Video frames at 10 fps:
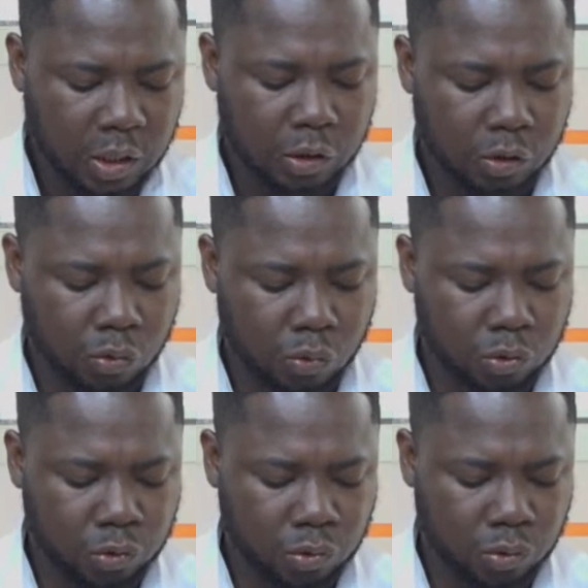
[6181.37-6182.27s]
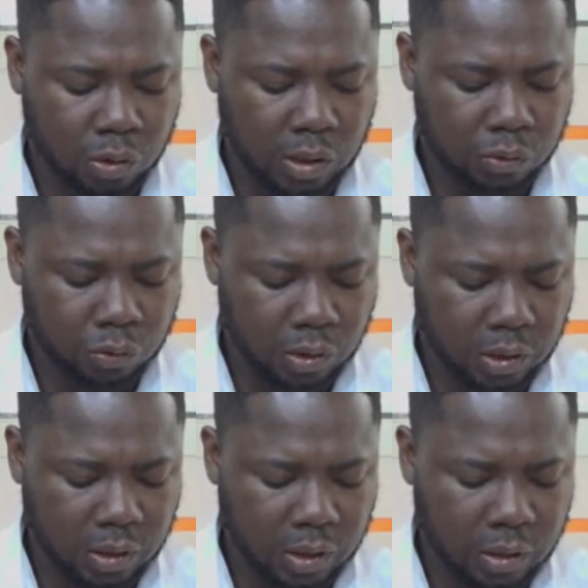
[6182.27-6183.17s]
you
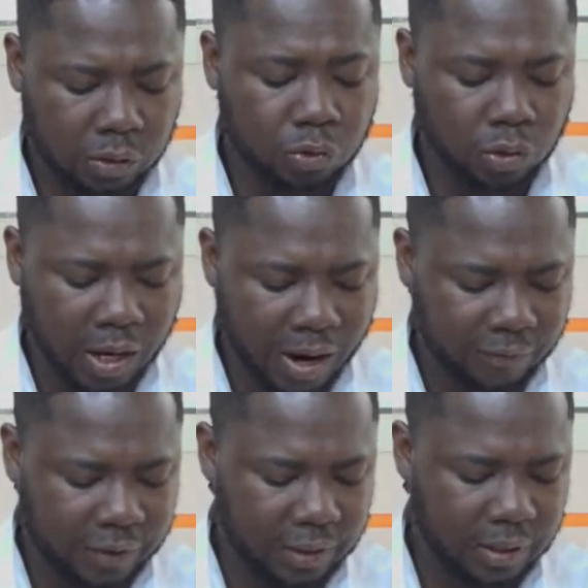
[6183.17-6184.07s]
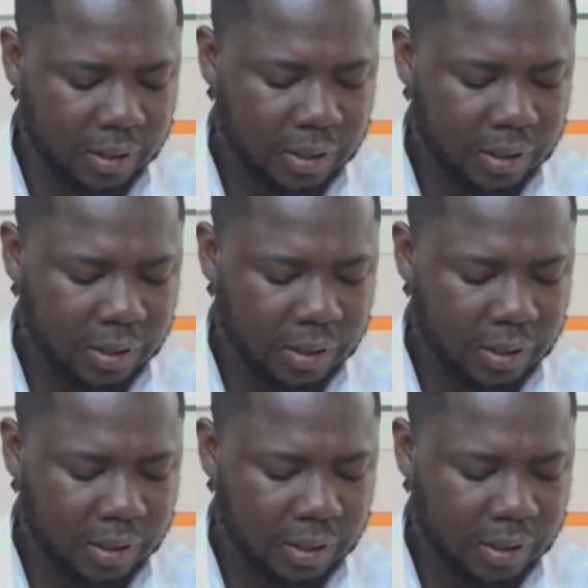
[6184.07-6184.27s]
truly have the